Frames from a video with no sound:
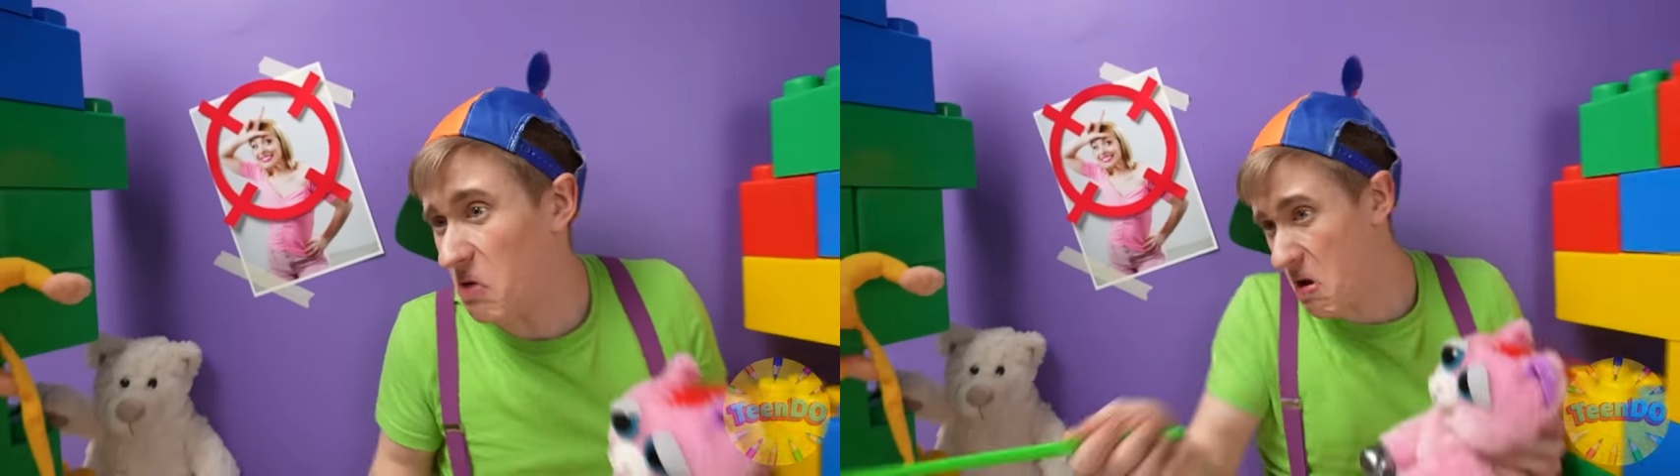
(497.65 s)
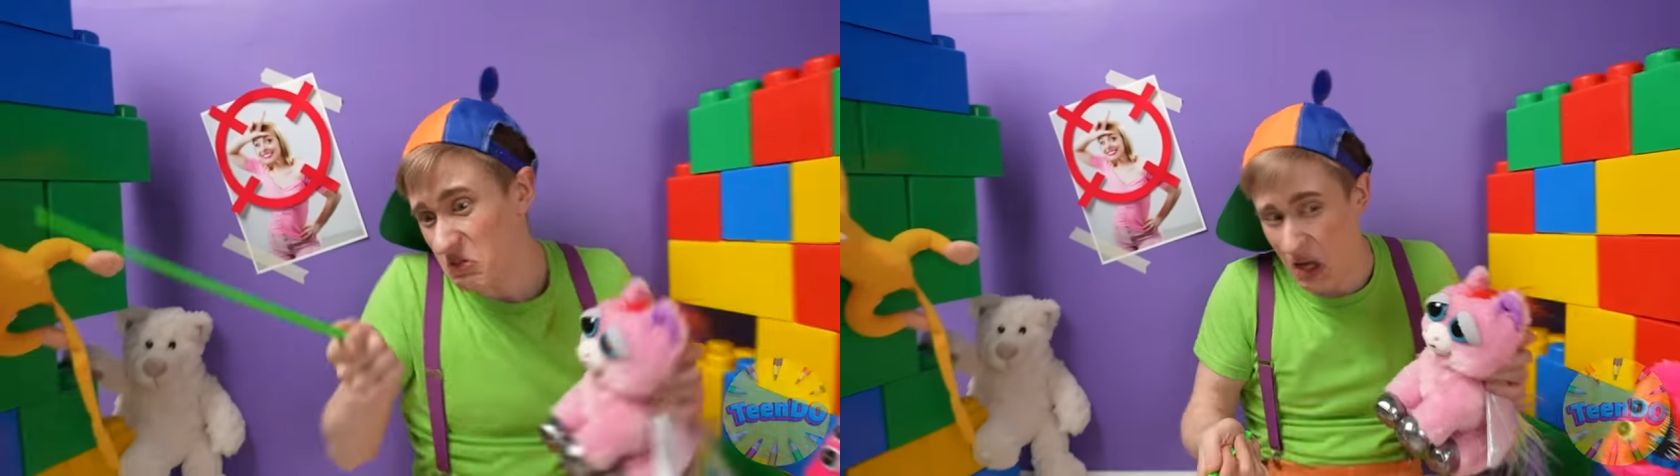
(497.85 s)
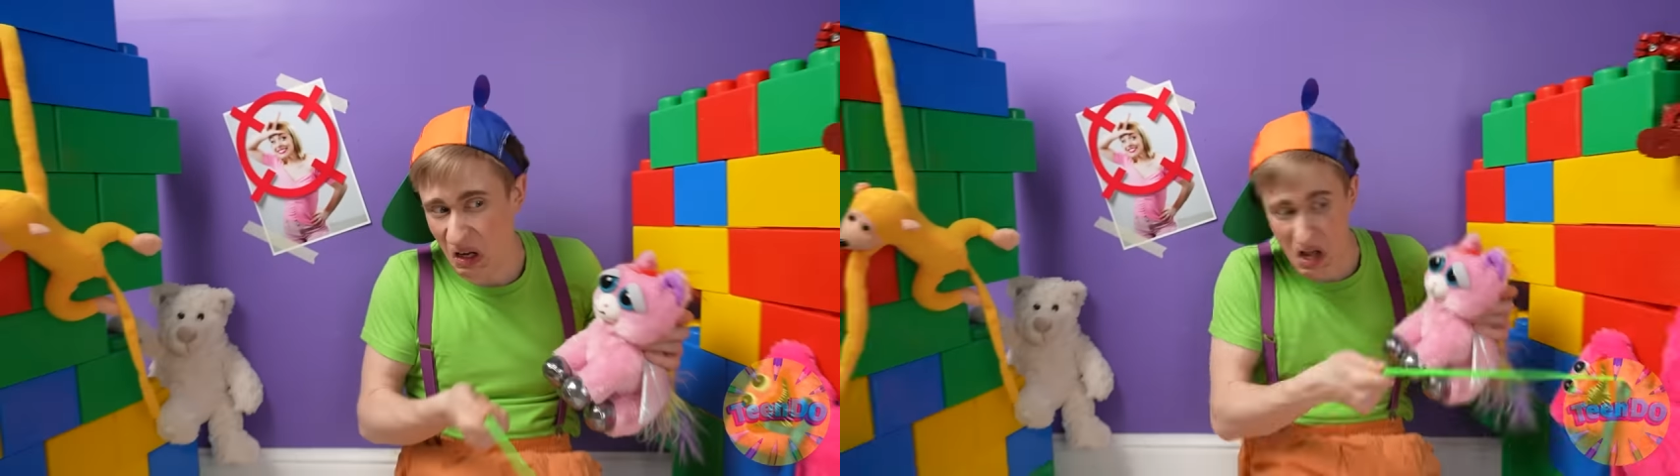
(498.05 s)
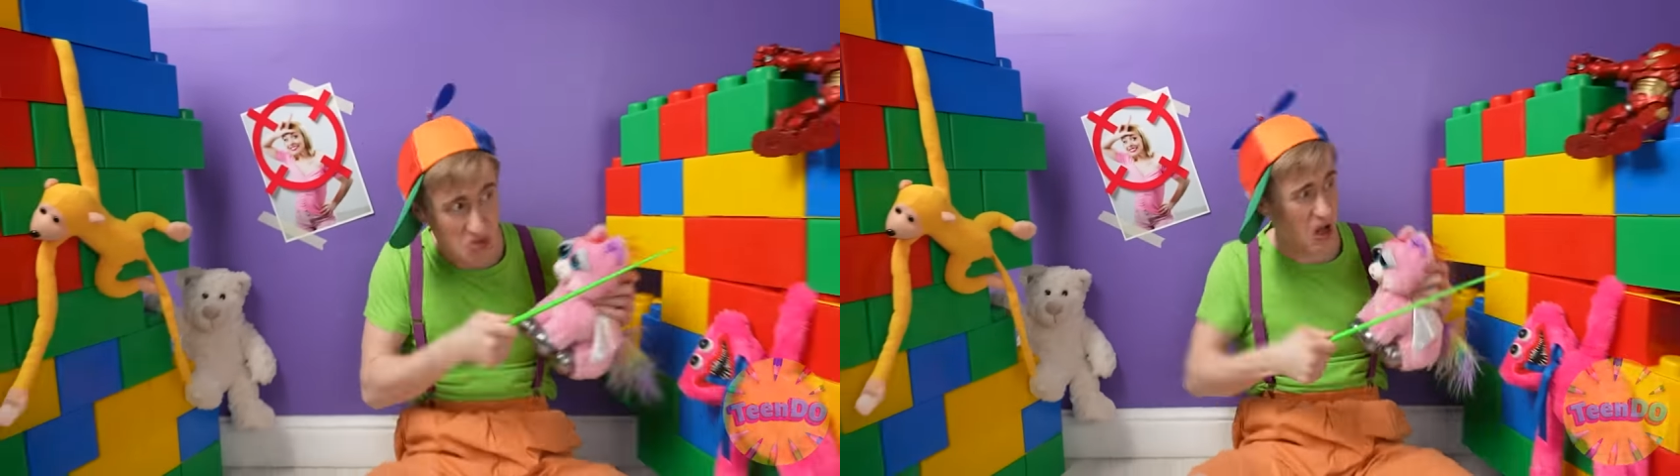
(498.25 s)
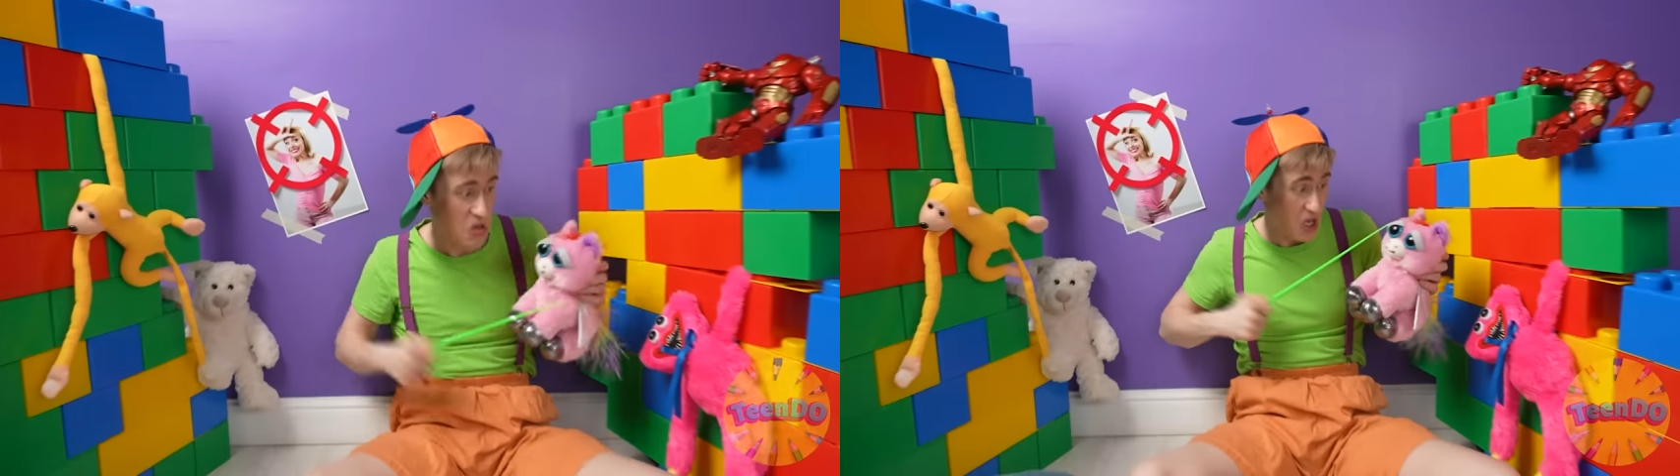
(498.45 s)
definitely need to
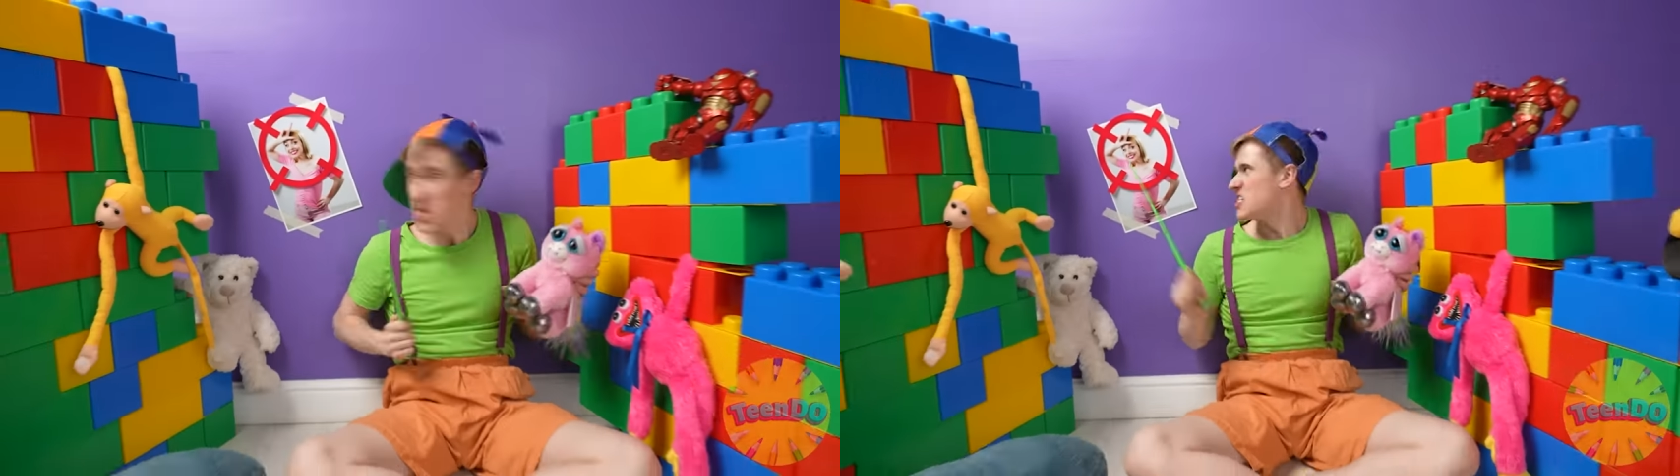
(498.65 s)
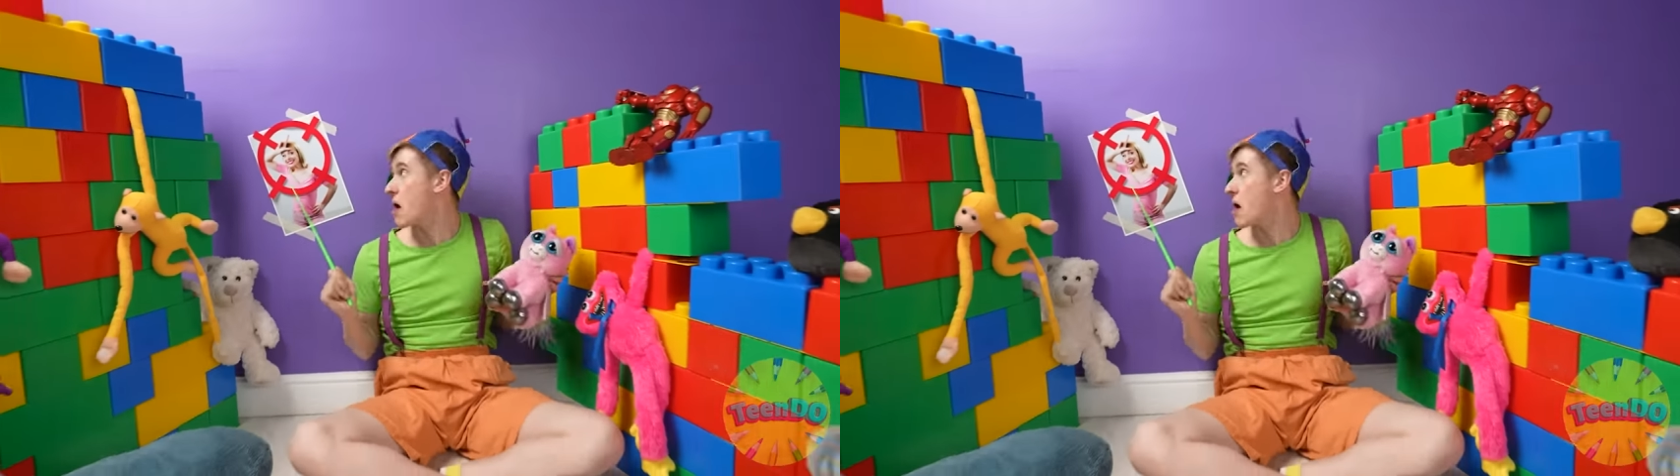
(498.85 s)
do something